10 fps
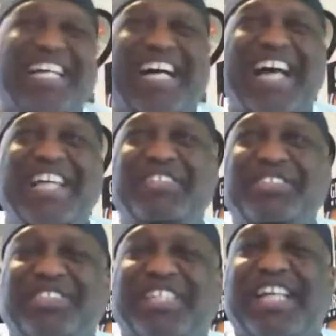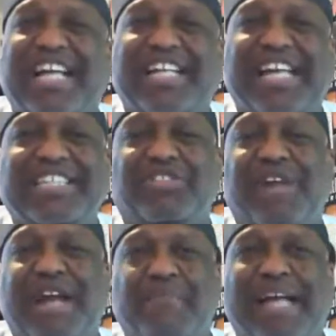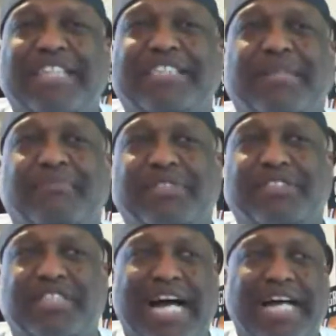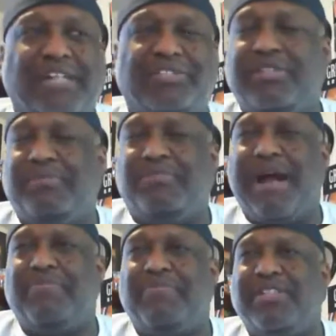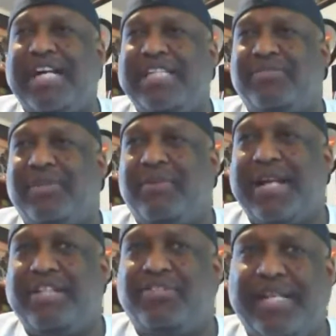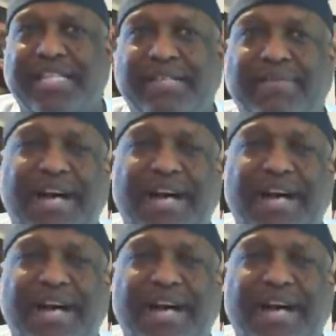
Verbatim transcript: I like to try to match up the styles to the proper glassware when I drink them.